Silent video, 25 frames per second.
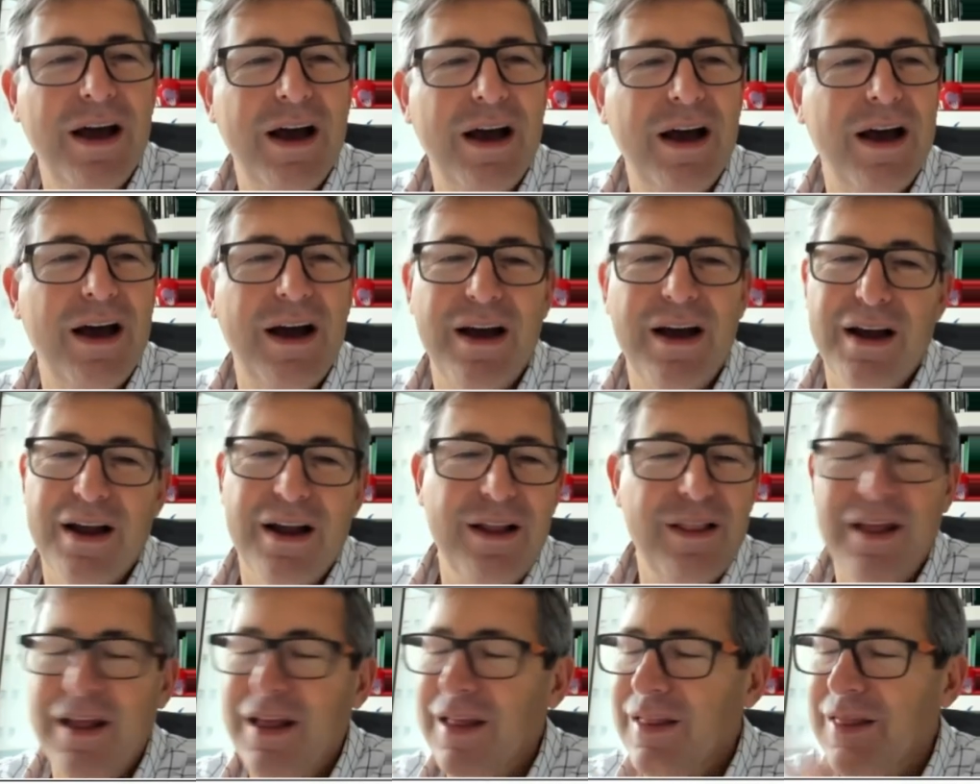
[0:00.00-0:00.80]
Uh,
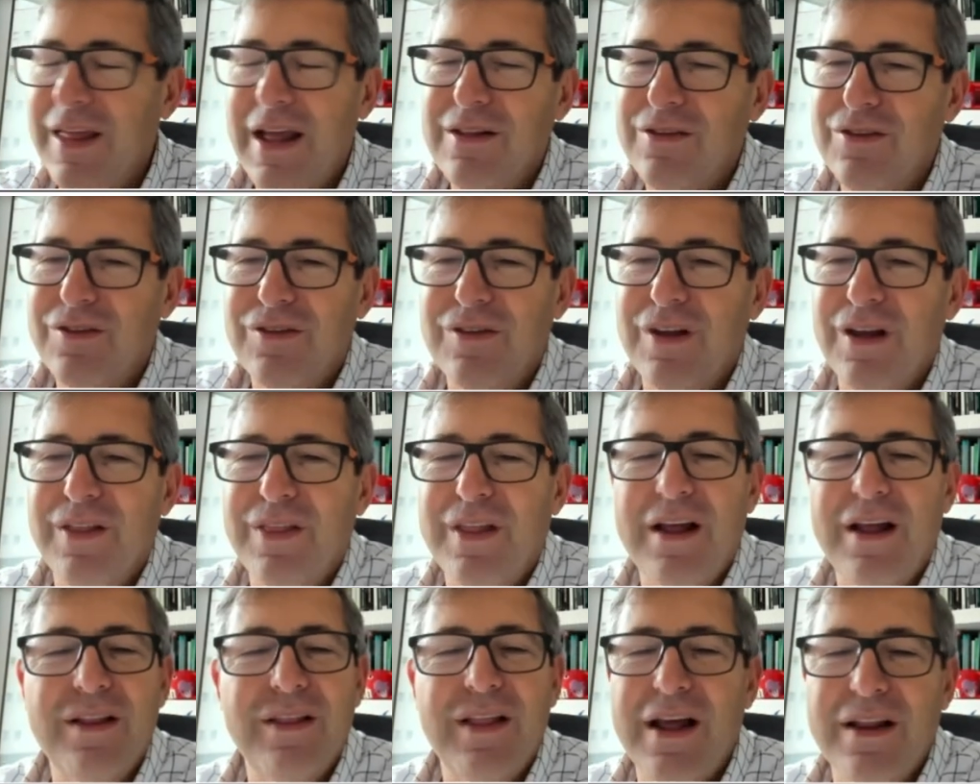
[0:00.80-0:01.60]
in, uh,
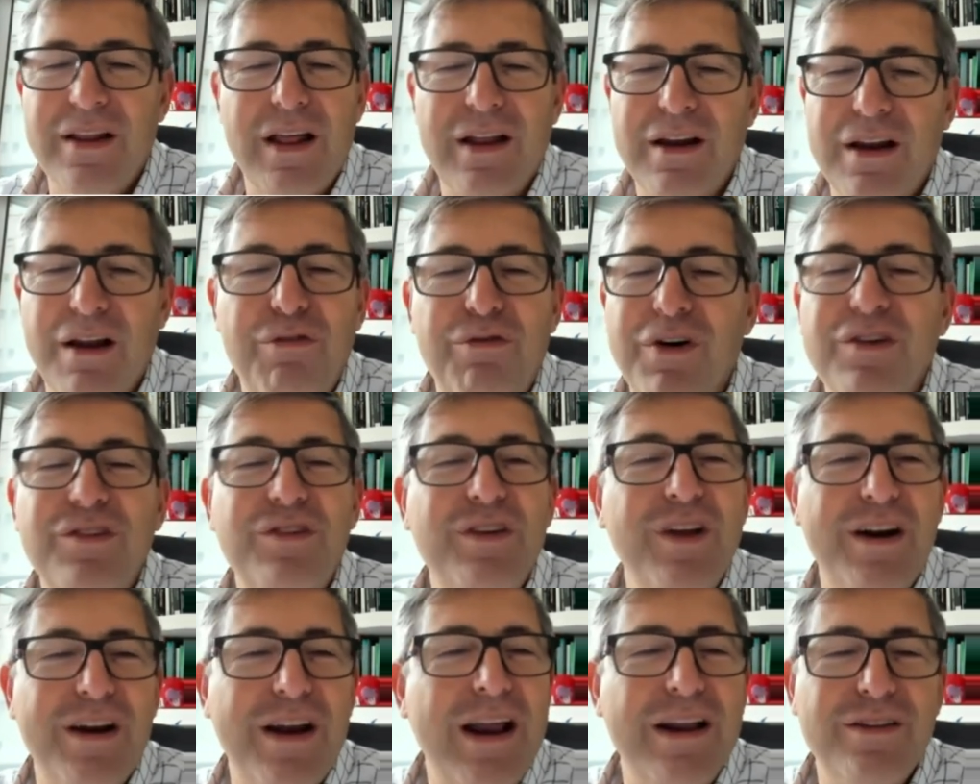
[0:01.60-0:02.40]
that, that, that, the
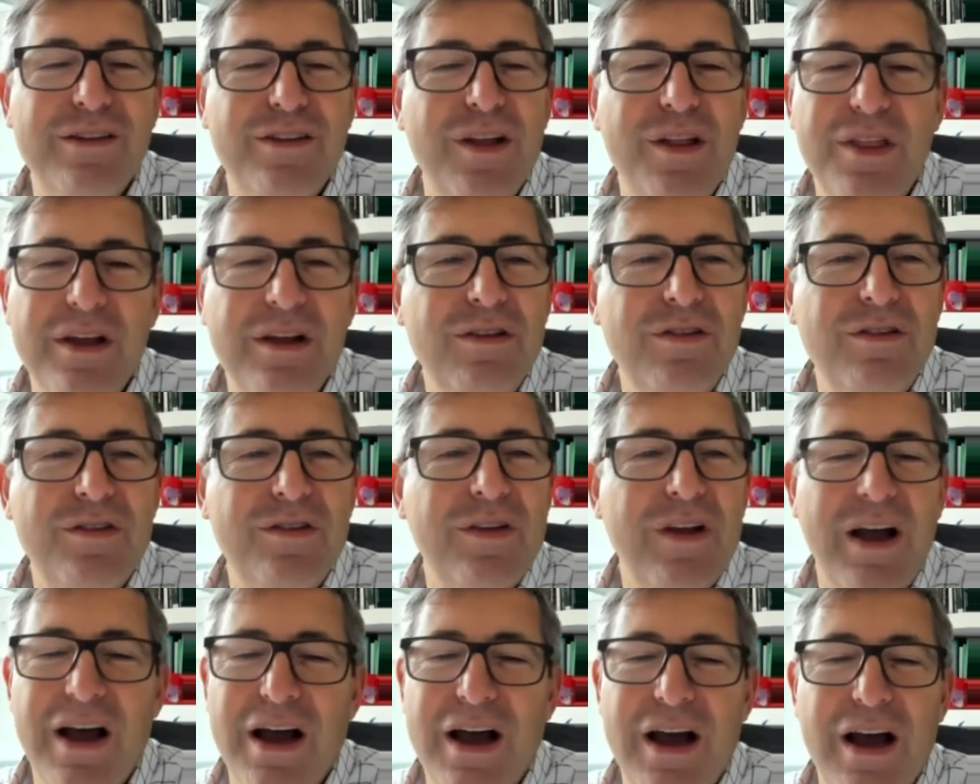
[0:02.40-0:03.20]
first year that I did
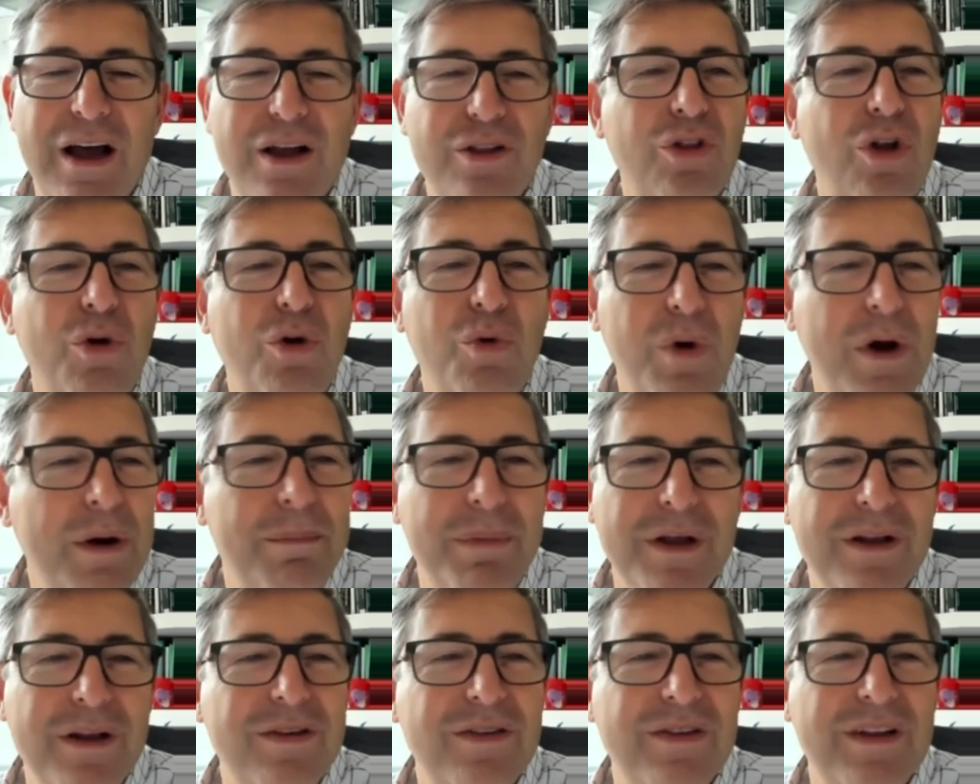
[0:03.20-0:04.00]
this, uh, no
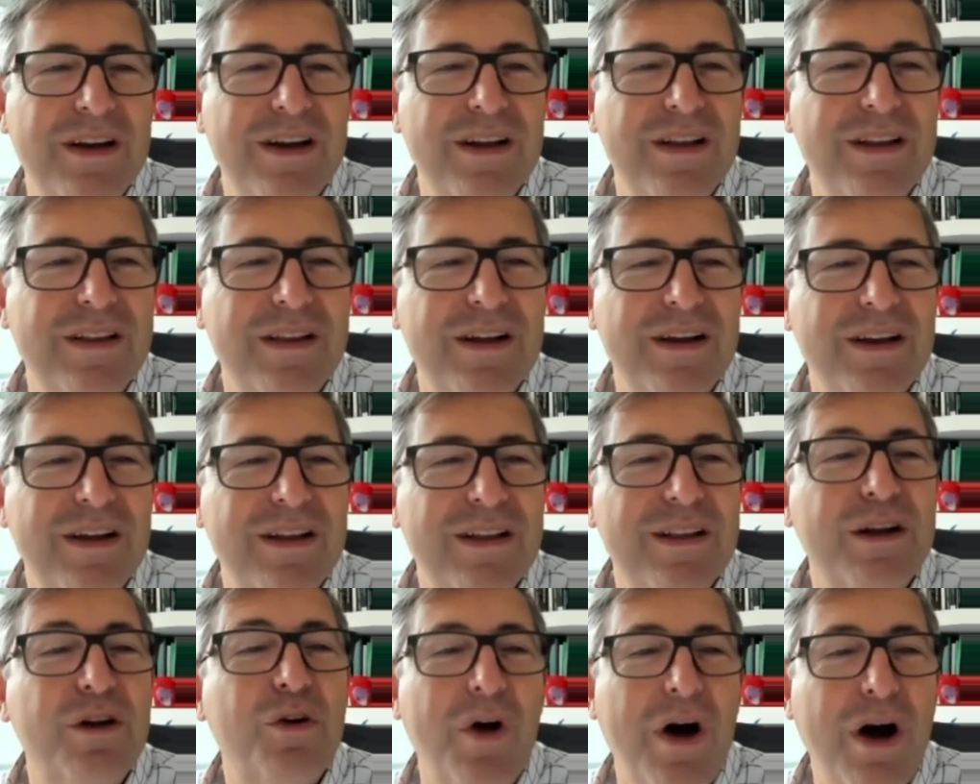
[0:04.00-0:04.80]
one beat the,
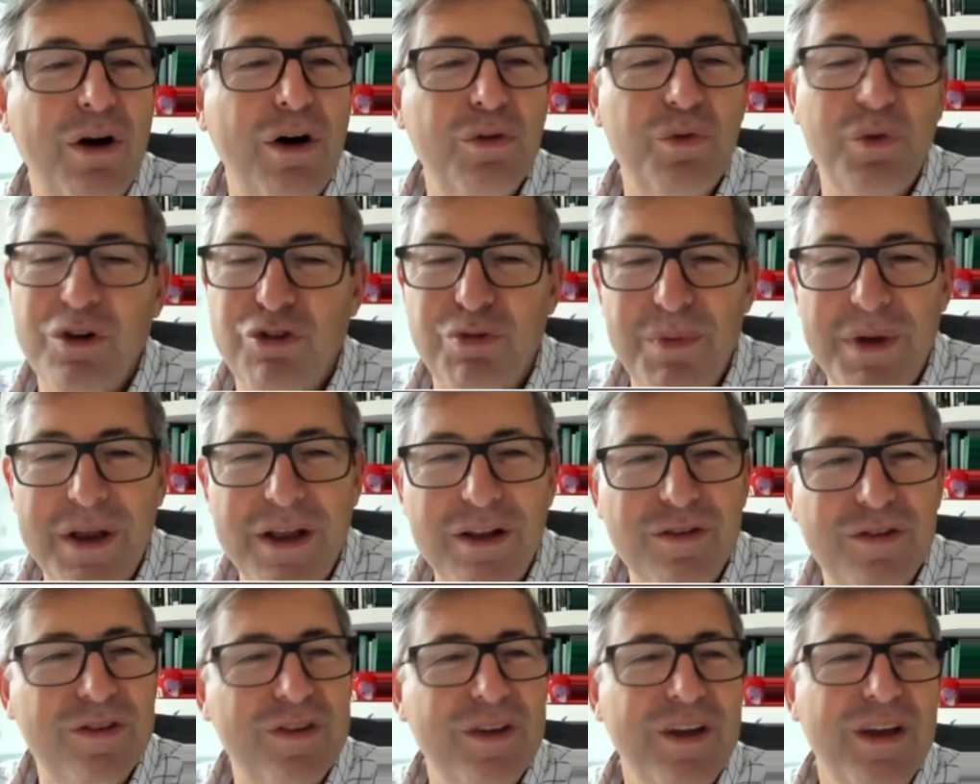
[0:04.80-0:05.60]
the, the, crowd, which
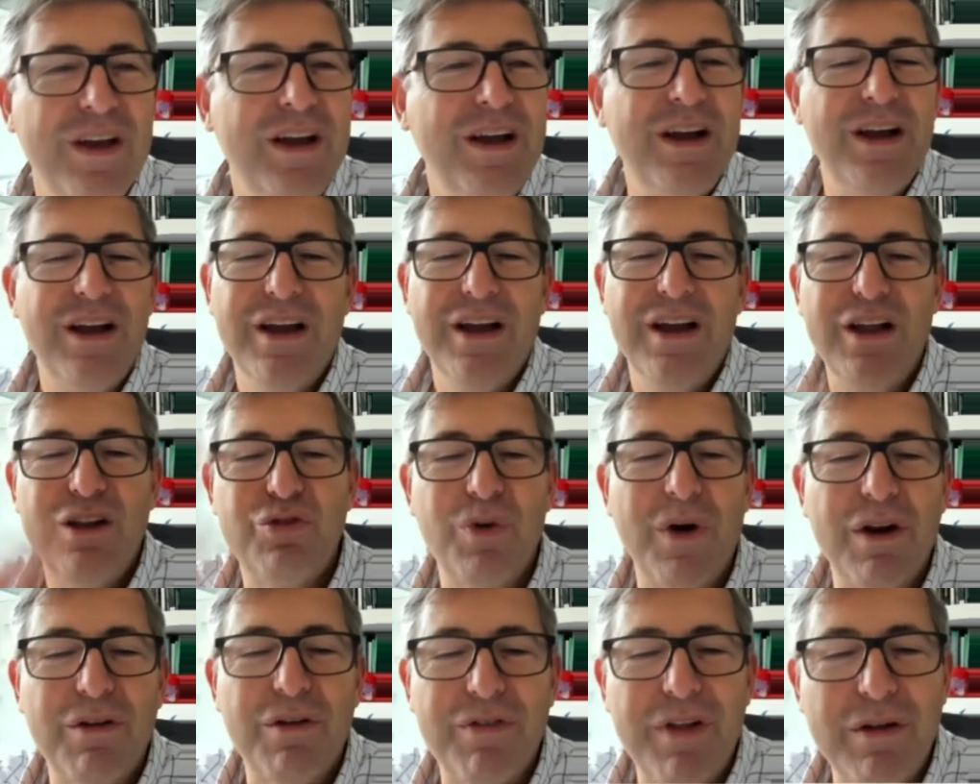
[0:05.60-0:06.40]
means
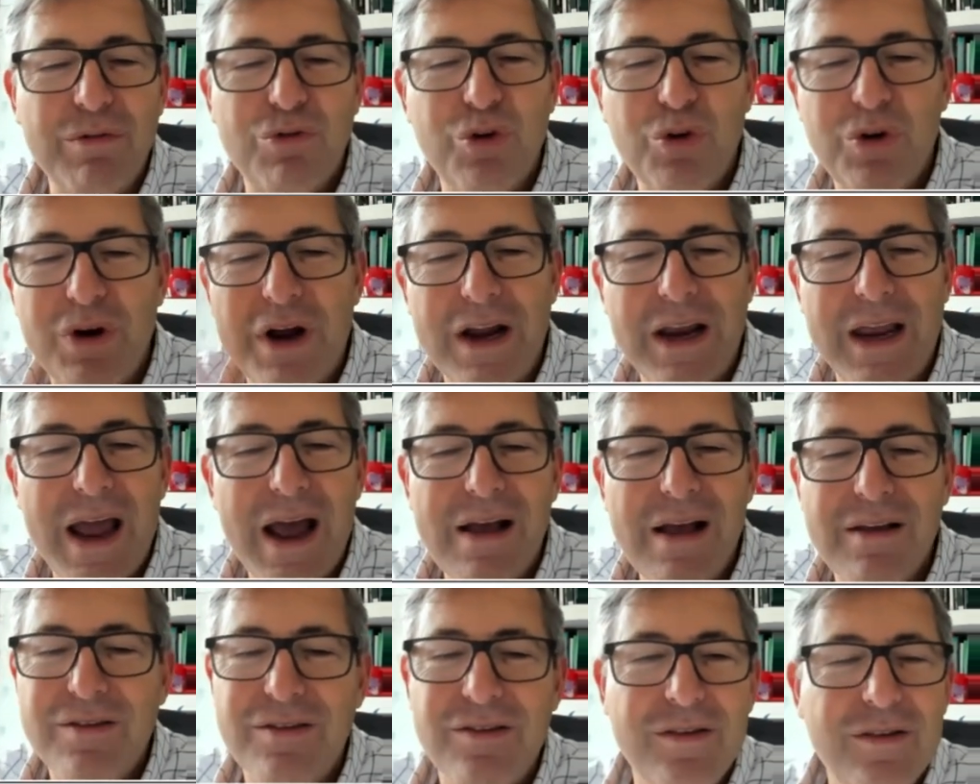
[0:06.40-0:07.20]
each one of them took a
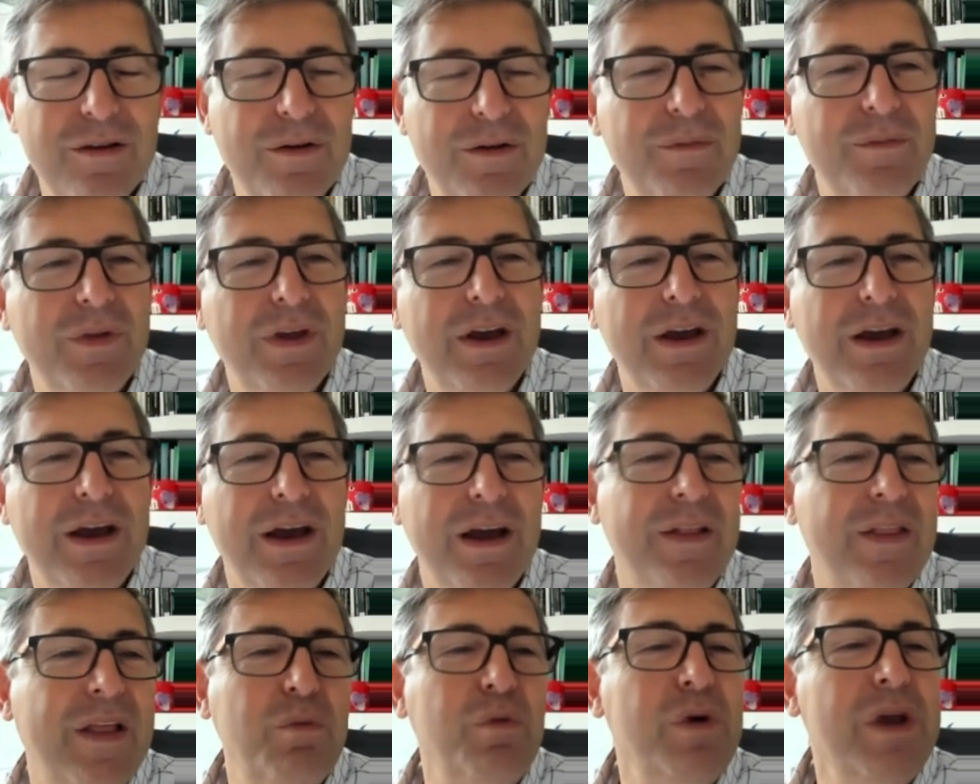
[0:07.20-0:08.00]
guess.
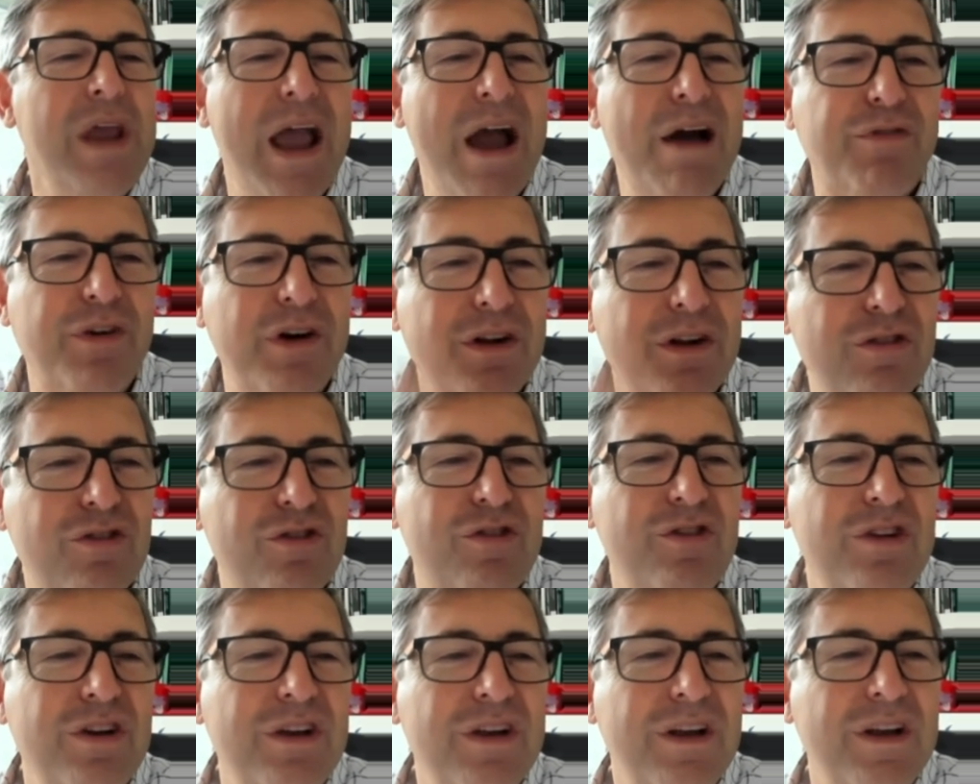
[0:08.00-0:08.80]
And then we
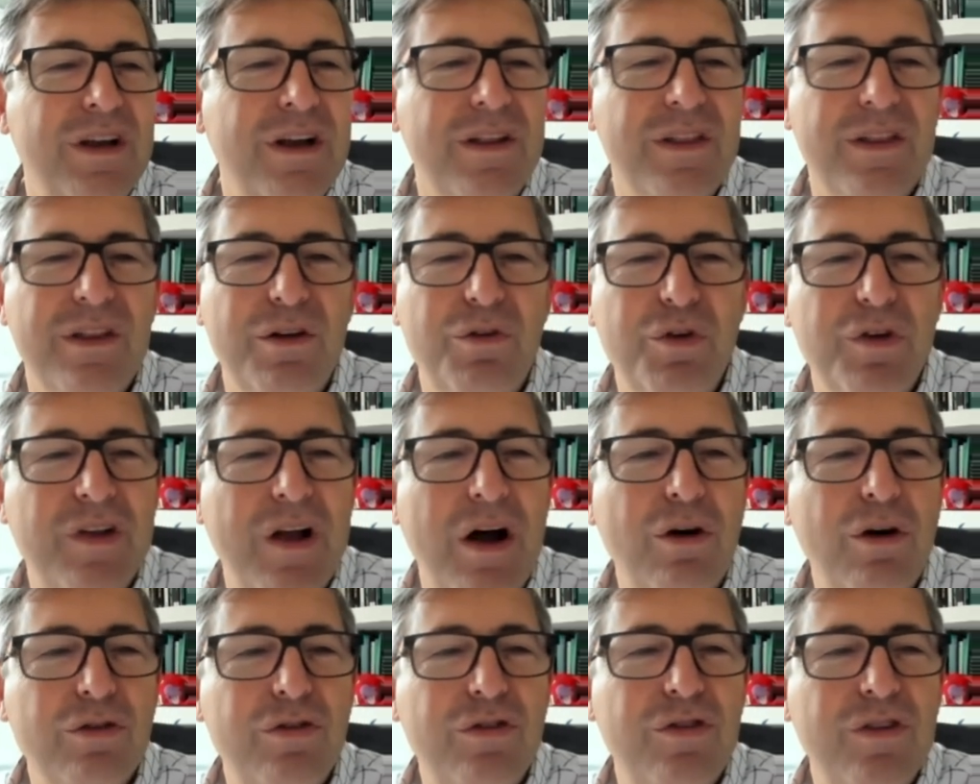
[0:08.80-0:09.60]
averaged the
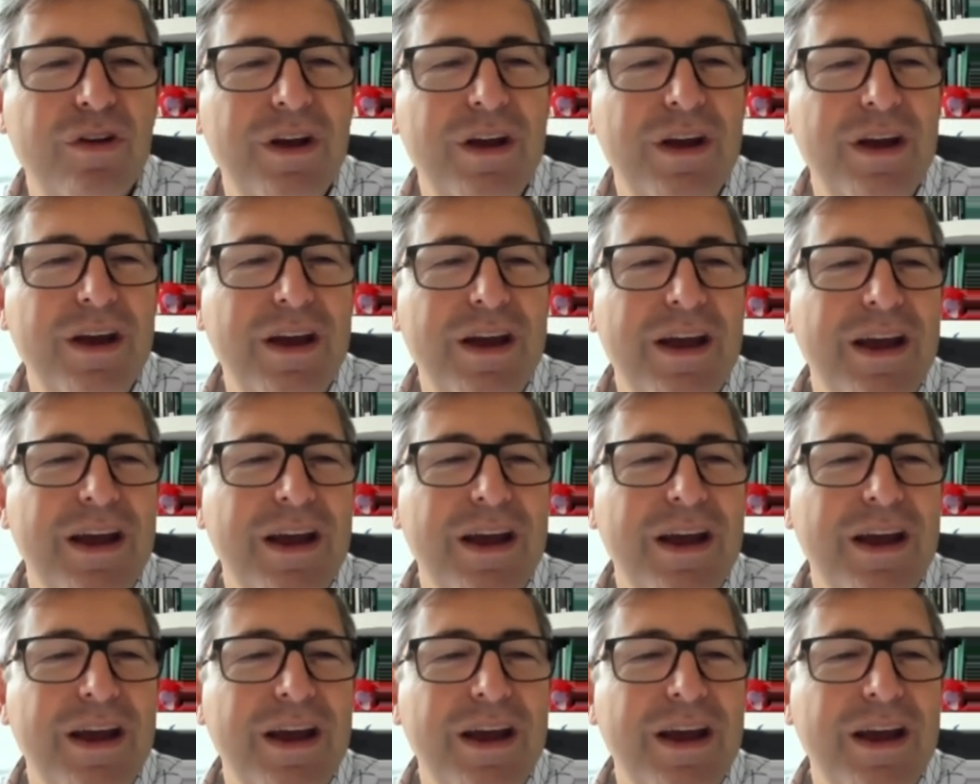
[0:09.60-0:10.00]
results.